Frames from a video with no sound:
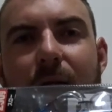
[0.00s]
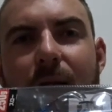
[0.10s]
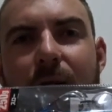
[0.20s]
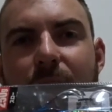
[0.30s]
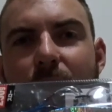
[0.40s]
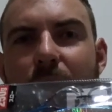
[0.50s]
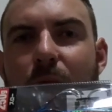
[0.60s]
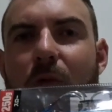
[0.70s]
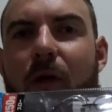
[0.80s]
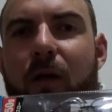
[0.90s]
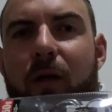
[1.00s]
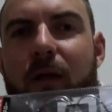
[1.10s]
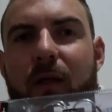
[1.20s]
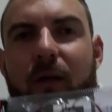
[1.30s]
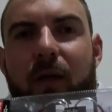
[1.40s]
Doesn't want to
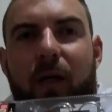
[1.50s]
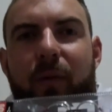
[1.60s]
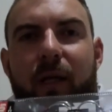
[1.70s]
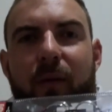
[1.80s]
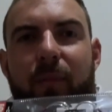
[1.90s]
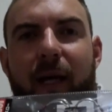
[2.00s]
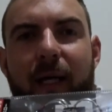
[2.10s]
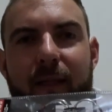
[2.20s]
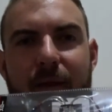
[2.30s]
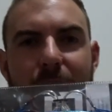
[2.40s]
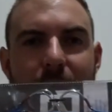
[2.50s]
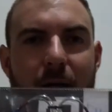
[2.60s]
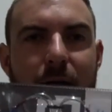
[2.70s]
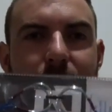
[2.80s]
work. How about the back? There we go.